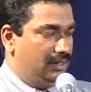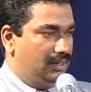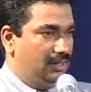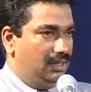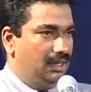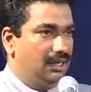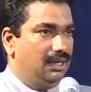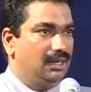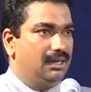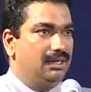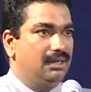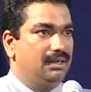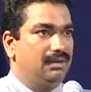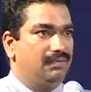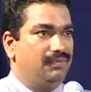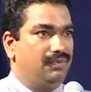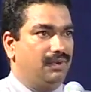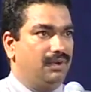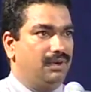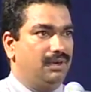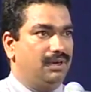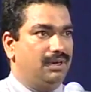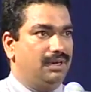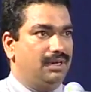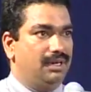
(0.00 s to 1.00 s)
and
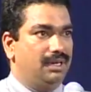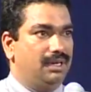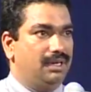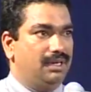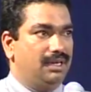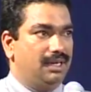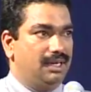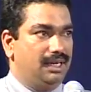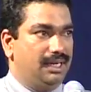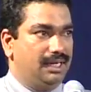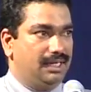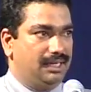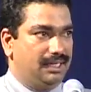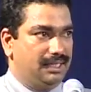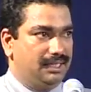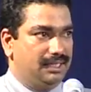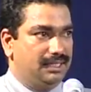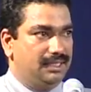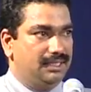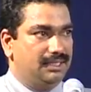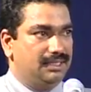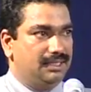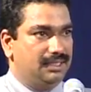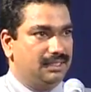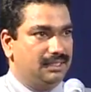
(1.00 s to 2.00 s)
for conducting
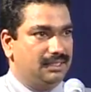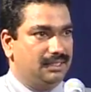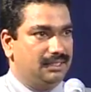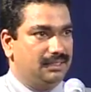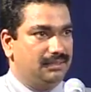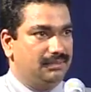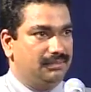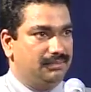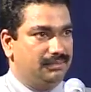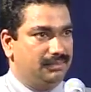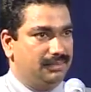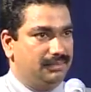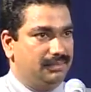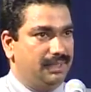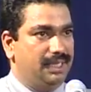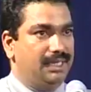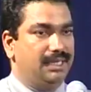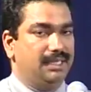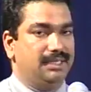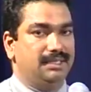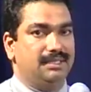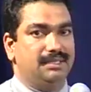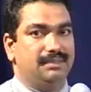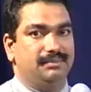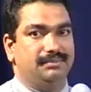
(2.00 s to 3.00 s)
these
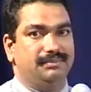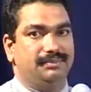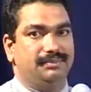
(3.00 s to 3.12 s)
meetings.